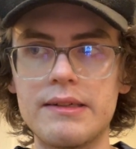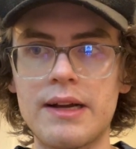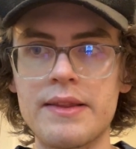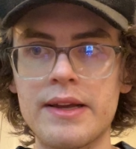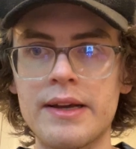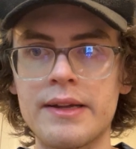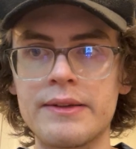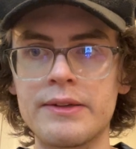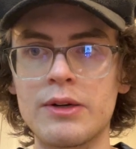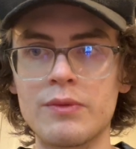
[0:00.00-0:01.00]

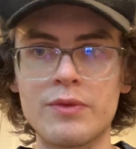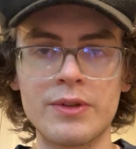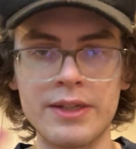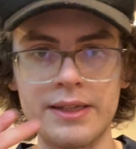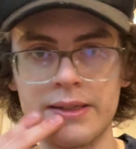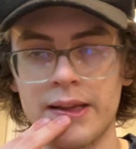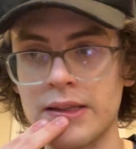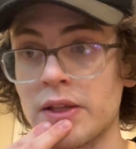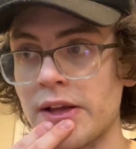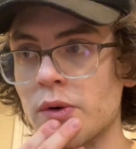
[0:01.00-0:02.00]
then hopefully like
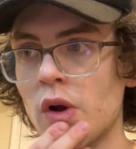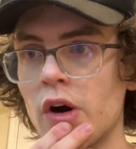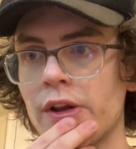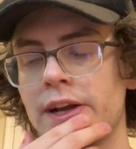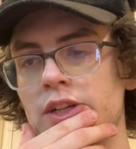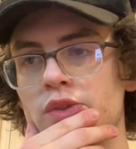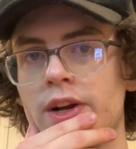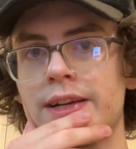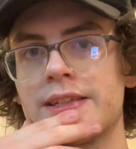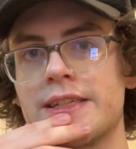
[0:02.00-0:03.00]
later on I can
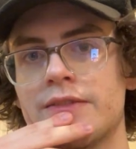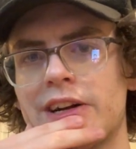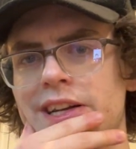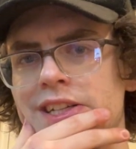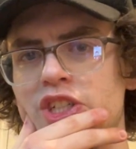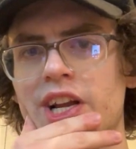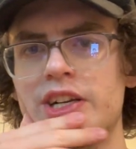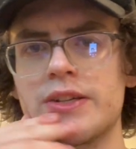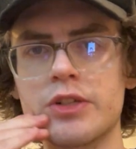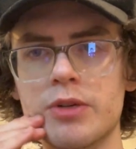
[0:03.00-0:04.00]
try and see if I can
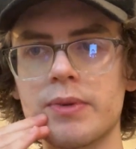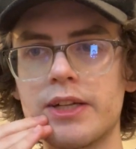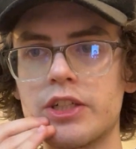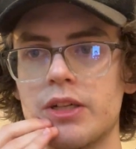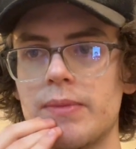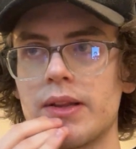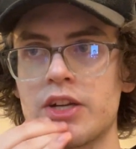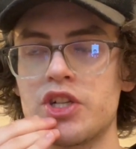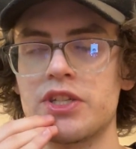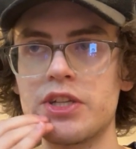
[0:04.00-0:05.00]
change the interpolation to be
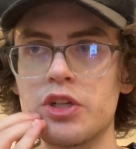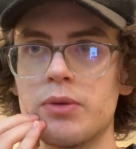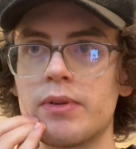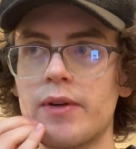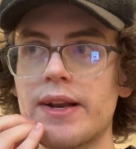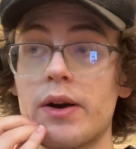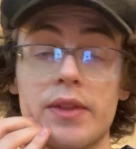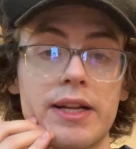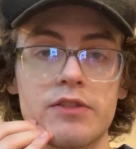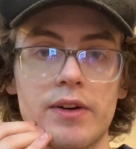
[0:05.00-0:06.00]
like GZ Doom. But right now I
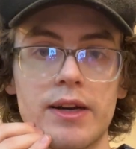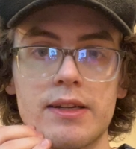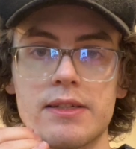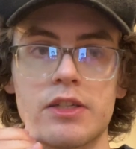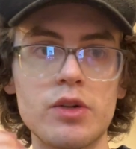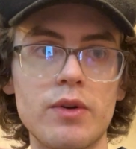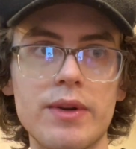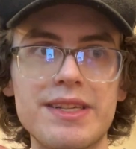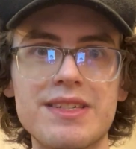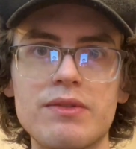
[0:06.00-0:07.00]
think it's fine because it's doing
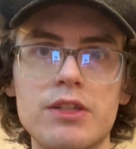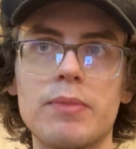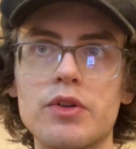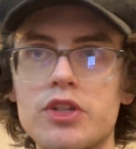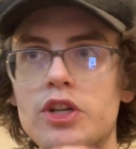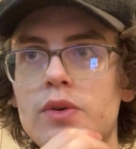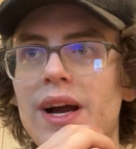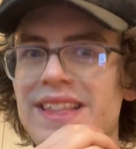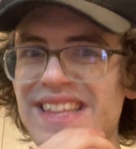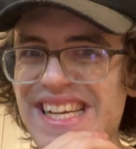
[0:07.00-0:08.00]
what it's supposed to do.
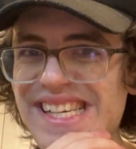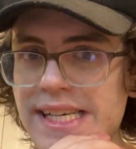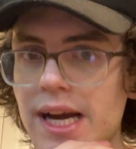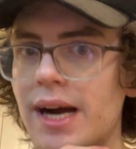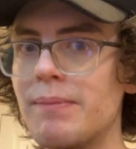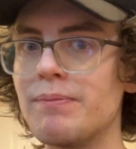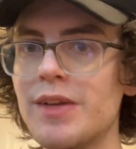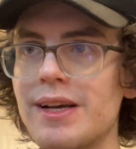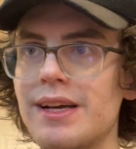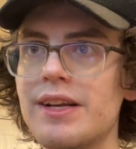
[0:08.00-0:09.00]
I think. I'm
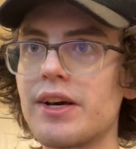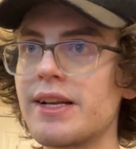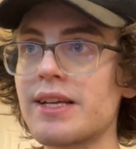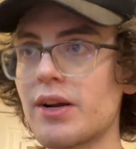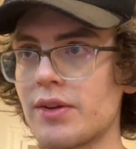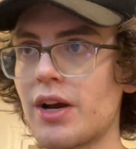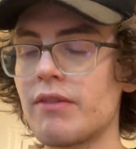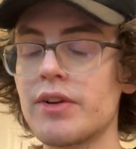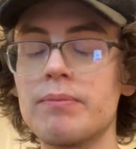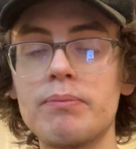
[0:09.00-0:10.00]
not entirely
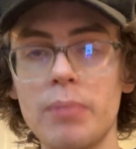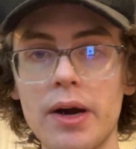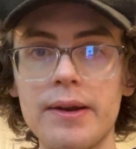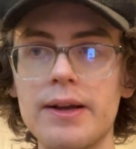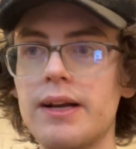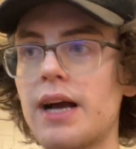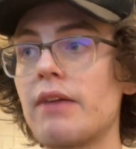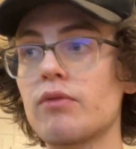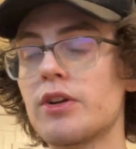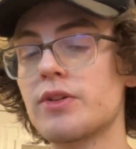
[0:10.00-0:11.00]
confident, but I
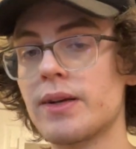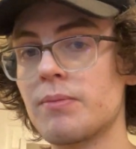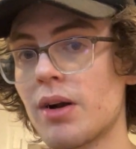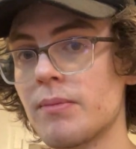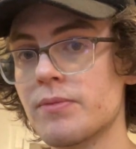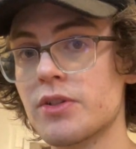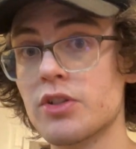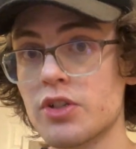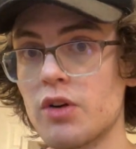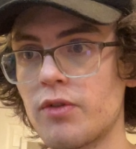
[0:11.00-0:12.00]
haven't run into any problems
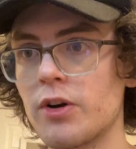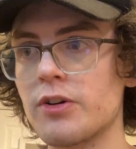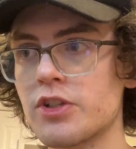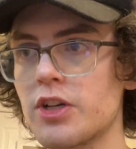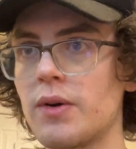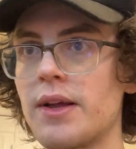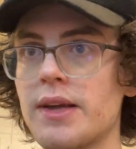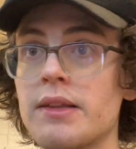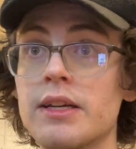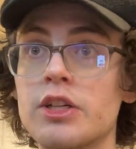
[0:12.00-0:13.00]
so far, so
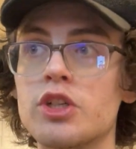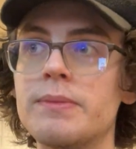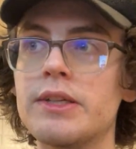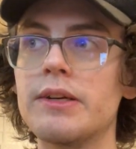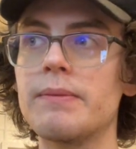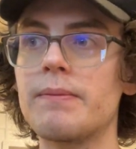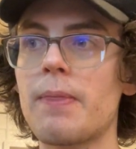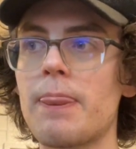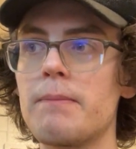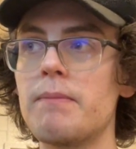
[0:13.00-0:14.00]
I think it should be good,
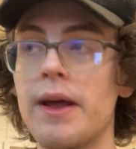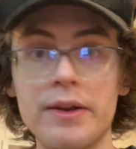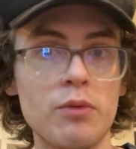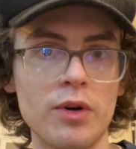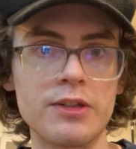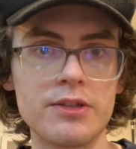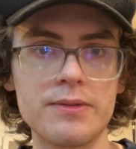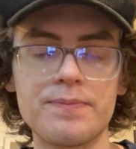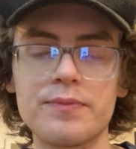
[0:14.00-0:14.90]
and it works.